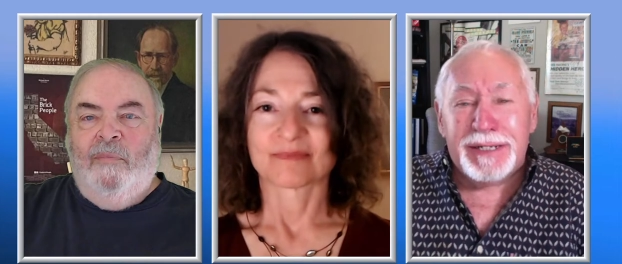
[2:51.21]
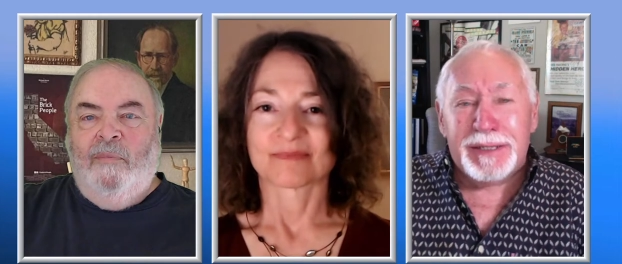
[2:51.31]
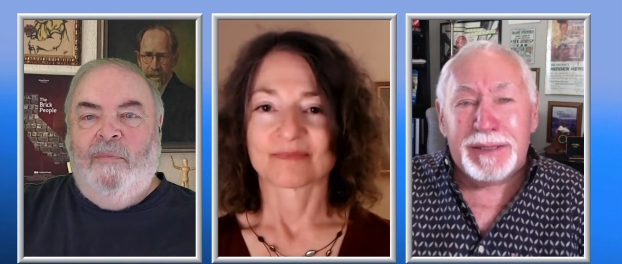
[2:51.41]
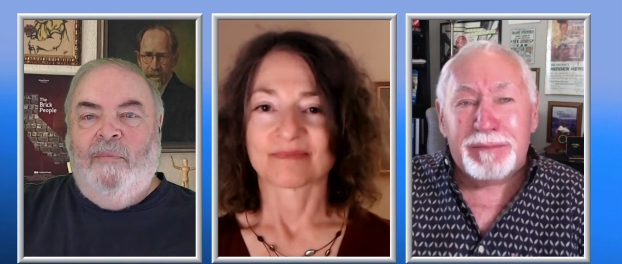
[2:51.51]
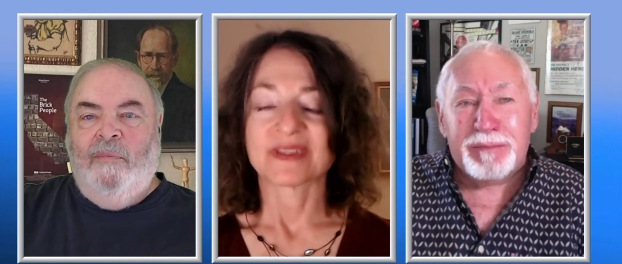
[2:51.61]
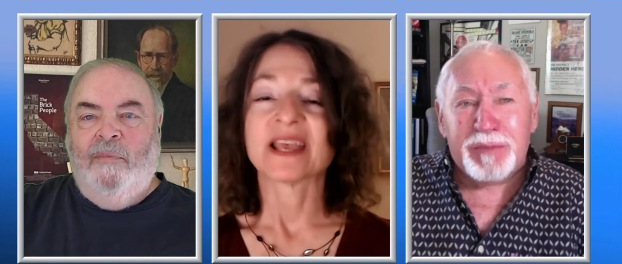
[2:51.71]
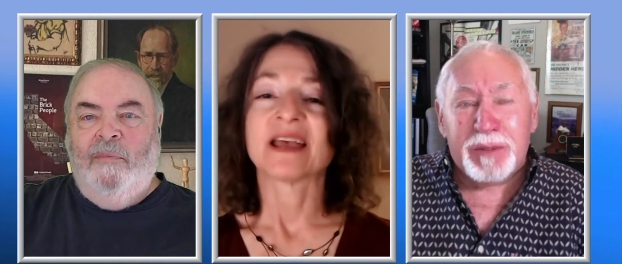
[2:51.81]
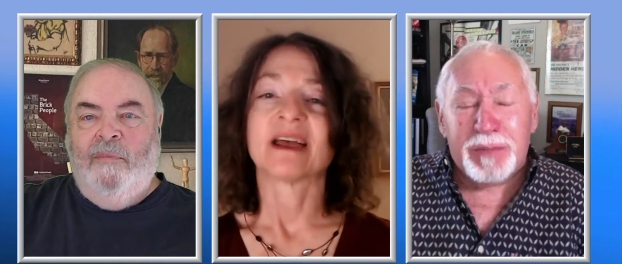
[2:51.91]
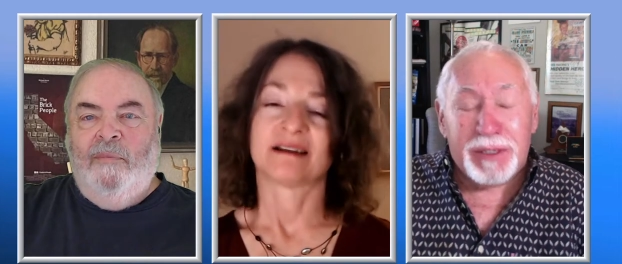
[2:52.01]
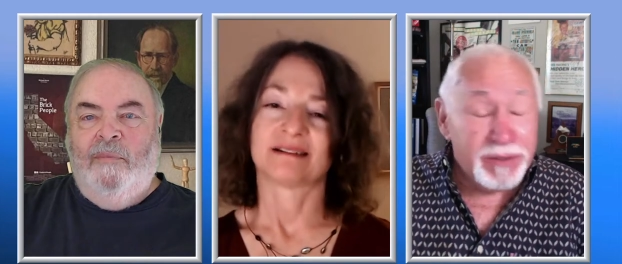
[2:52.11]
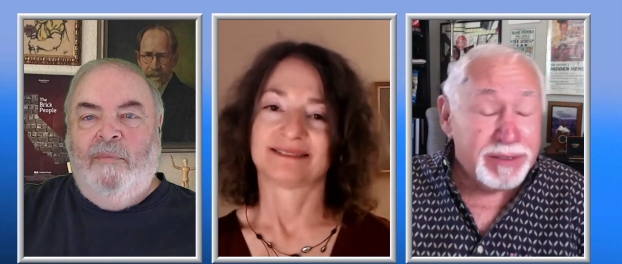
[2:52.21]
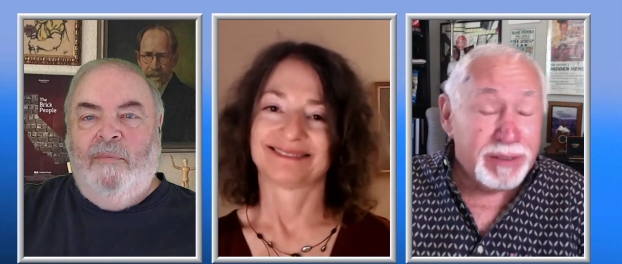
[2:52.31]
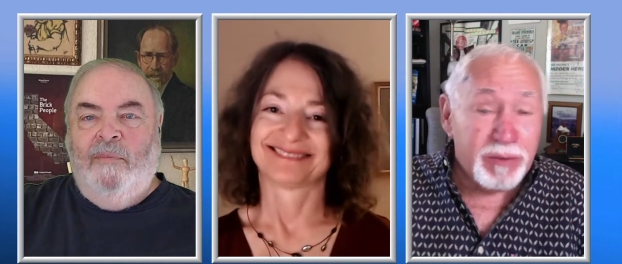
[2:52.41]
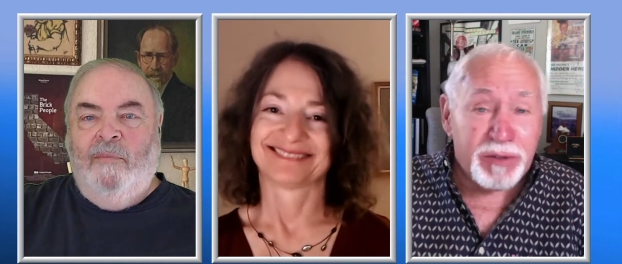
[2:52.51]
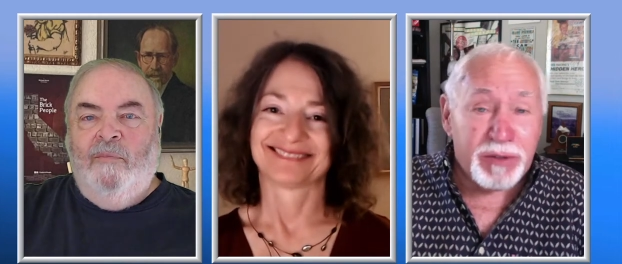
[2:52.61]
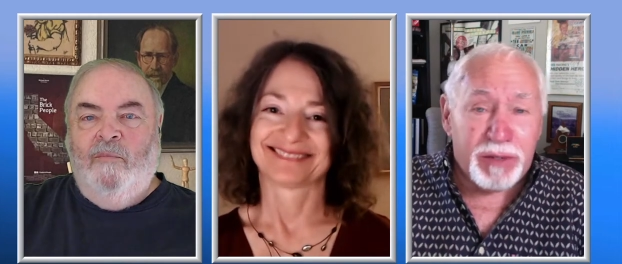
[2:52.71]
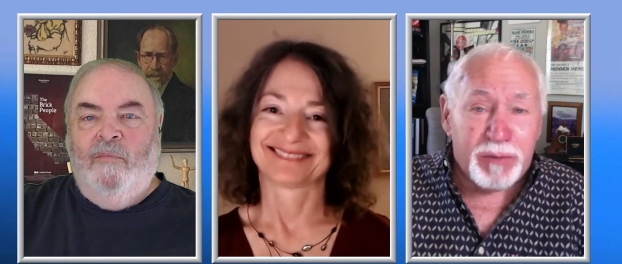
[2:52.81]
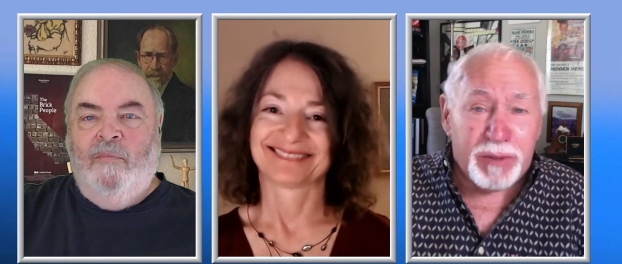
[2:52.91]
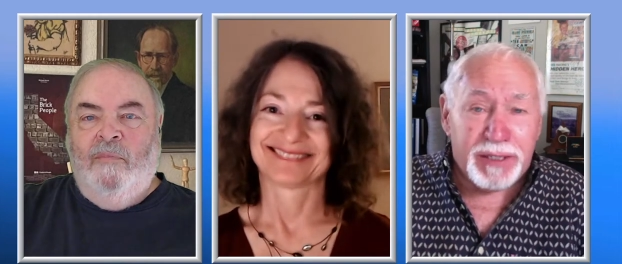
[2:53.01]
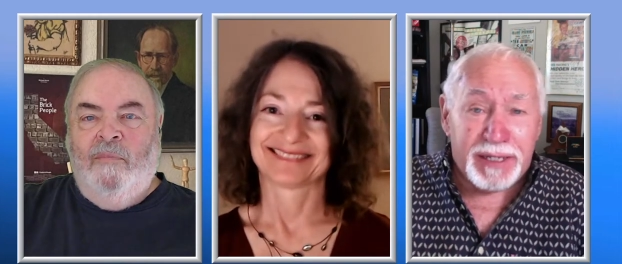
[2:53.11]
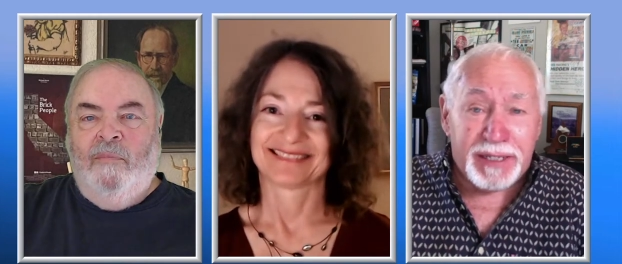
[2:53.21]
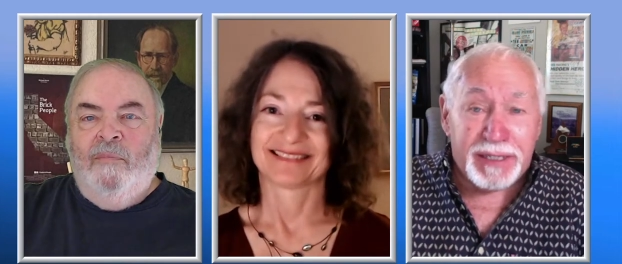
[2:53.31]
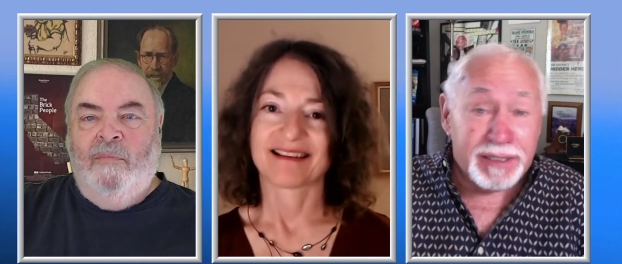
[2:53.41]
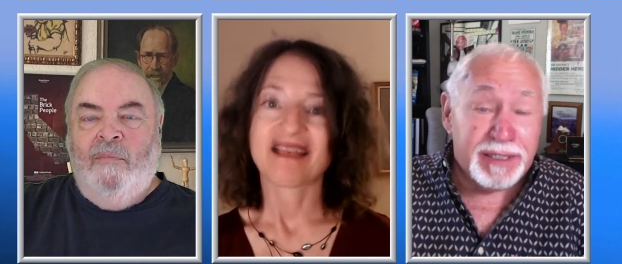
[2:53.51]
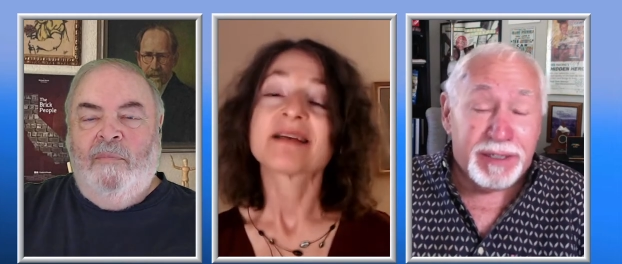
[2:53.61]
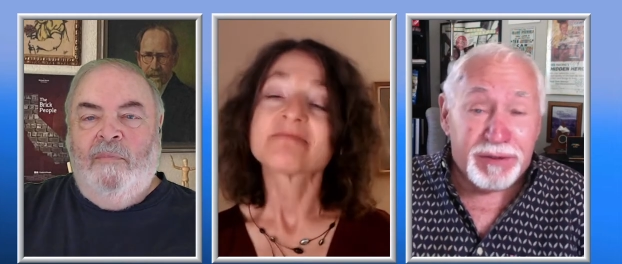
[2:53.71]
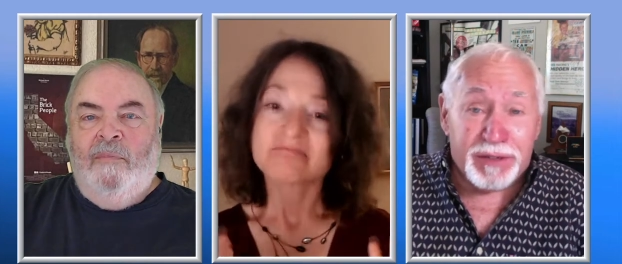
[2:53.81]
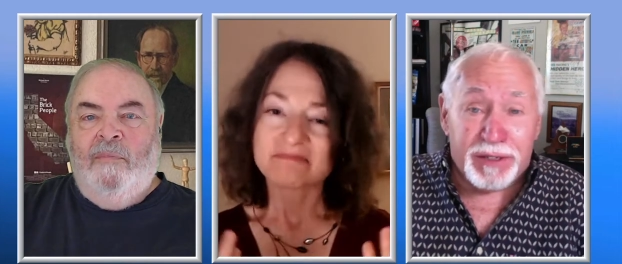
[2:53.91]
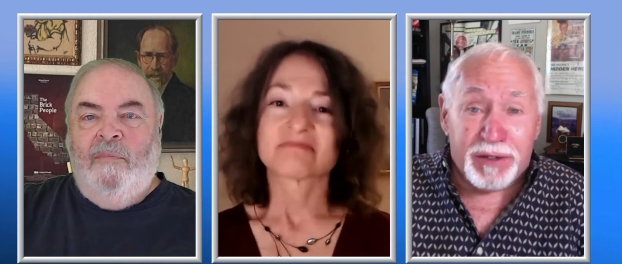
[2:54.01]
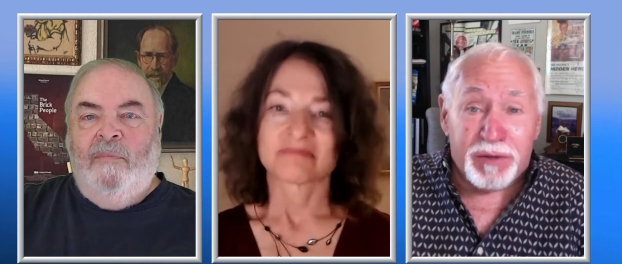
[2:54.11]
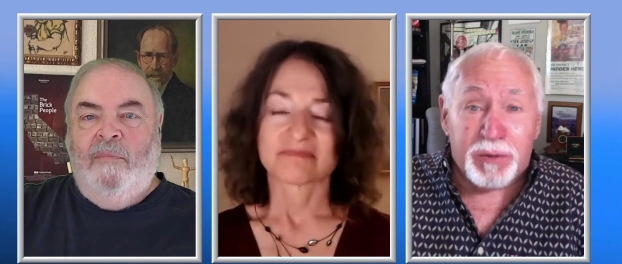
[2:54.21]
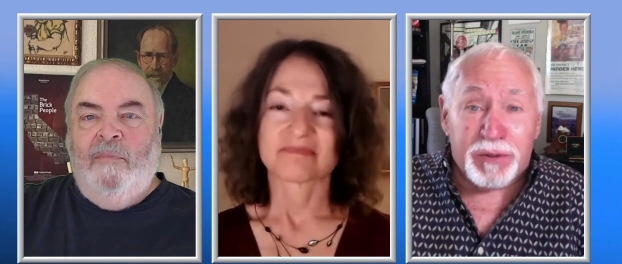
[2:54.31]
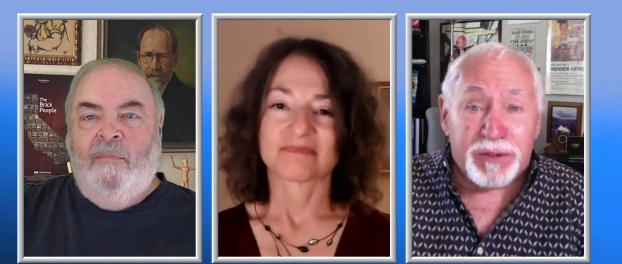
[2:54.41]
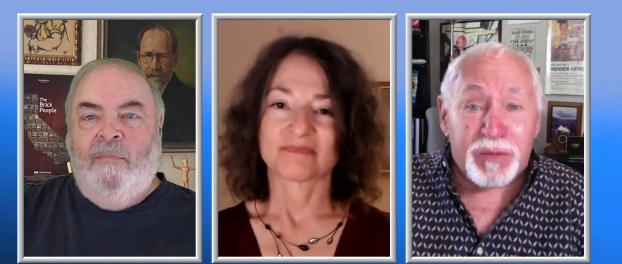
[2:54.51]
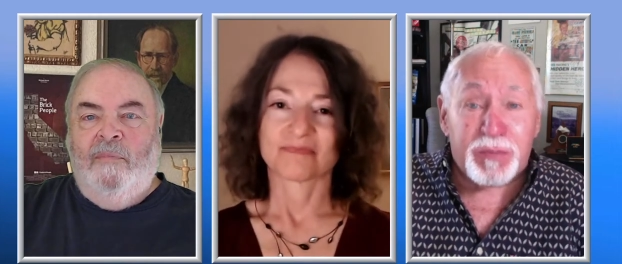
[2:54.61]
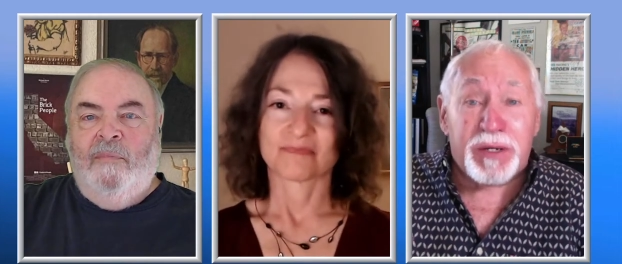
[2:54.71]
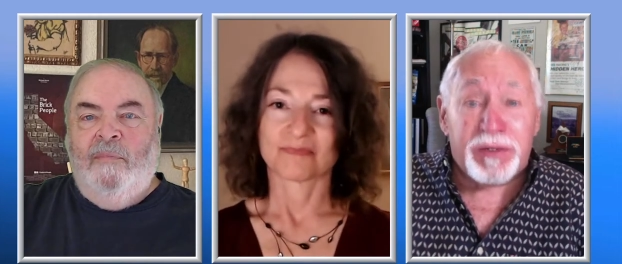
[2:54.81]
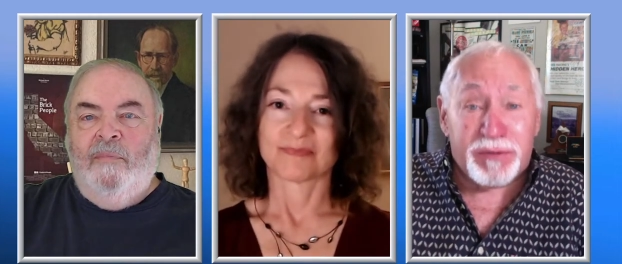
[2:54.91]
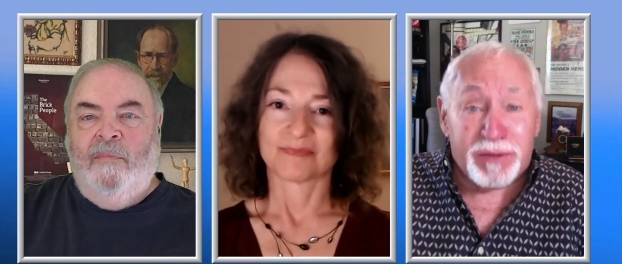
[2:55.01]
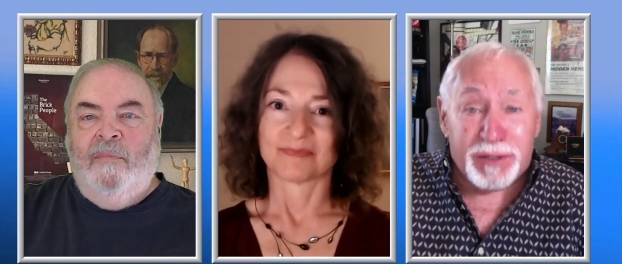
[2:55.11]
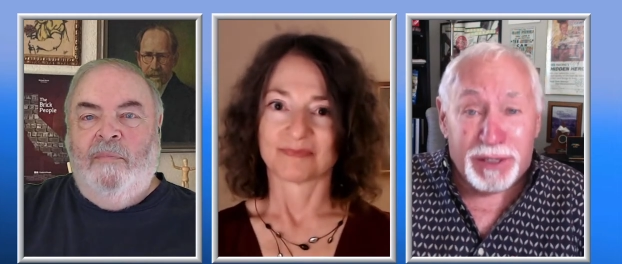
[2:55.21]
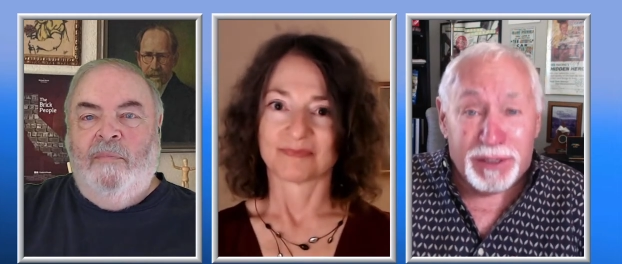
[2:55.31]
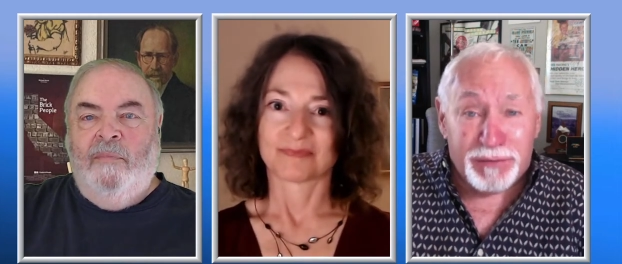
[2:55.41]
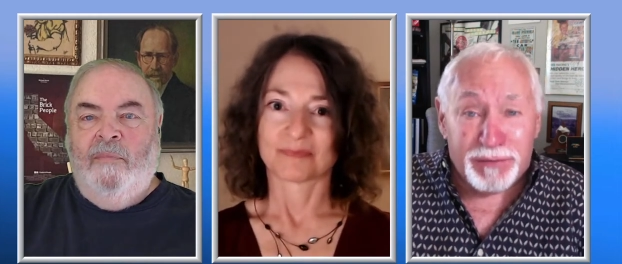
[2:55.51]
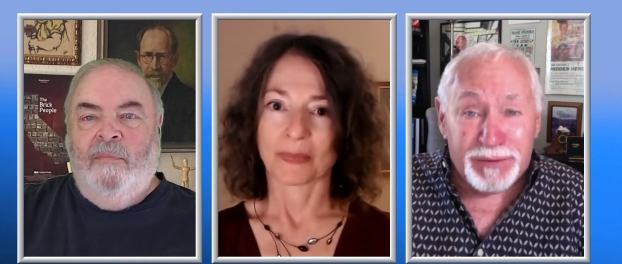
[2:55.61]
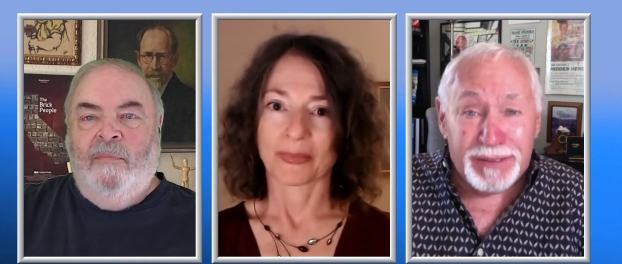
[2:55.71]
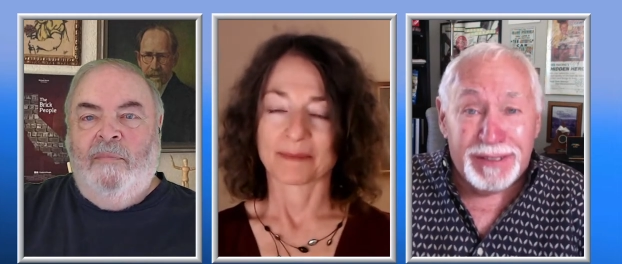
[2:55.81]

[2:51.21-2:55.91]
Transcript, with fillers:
Speaker 1: Um, yeah. But I thought that was a great way to handle it. Is in other words, express the love,